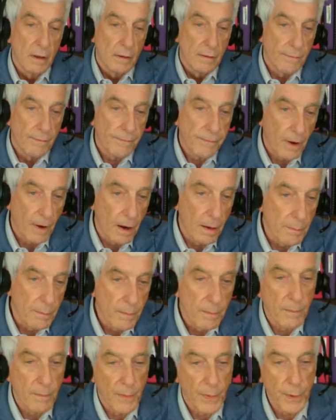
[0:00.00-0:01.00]

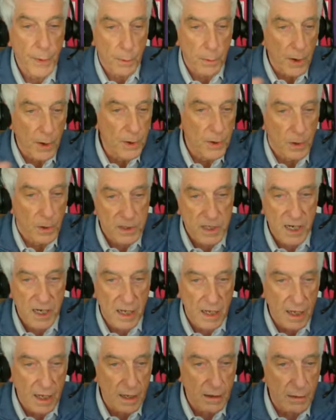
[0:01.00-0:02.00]
from the
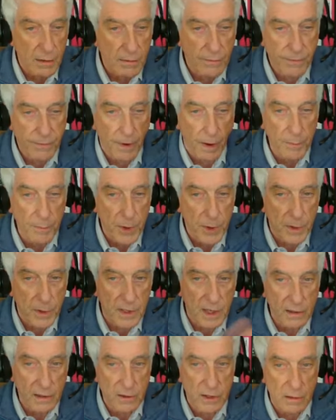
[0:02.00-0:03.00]
royalty and from the
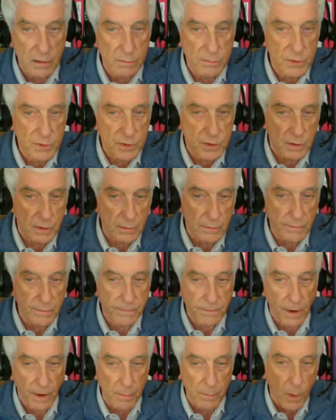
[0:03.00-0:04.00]
kingdoms and
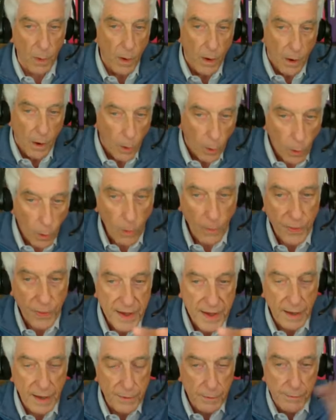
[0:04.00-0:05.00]
from all
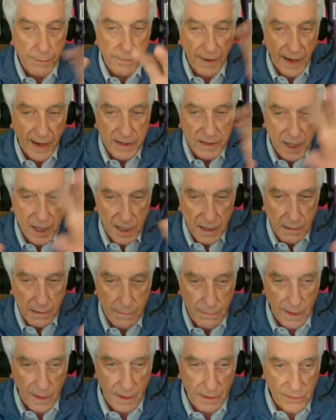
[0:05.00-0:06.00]
the other fighting
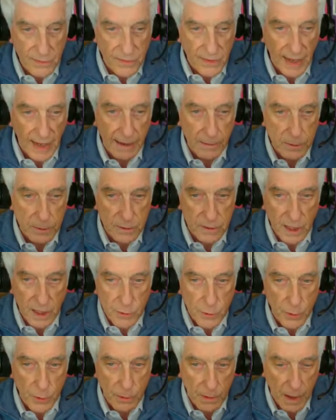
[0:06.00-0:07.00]
things out in
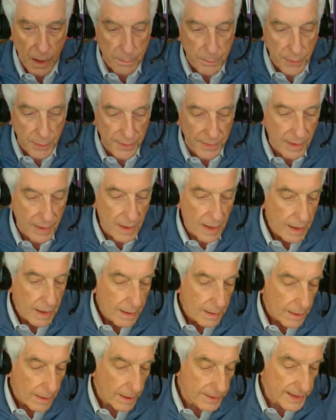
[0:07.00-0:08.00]
Europe and
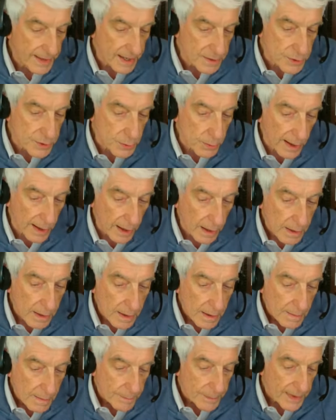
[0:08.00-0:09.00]
elsewhere
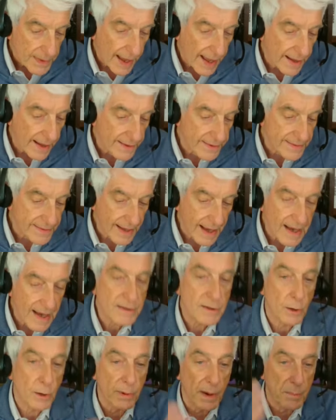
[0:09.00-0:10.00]
as
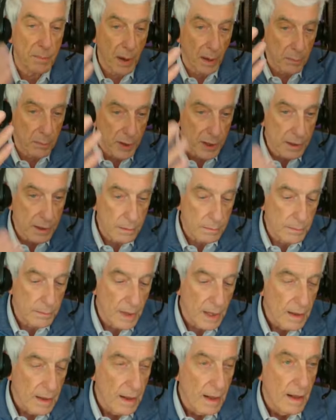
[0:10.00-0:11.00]
a republic.
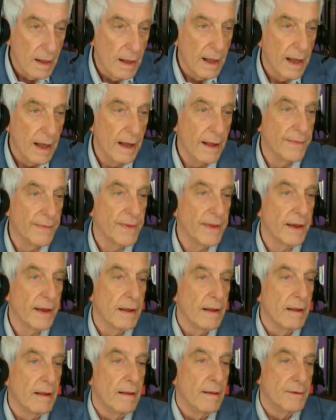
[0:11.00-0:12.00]
And
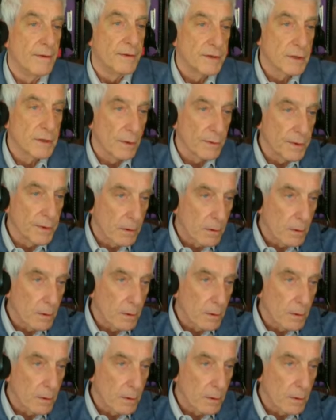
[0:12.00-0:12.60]
so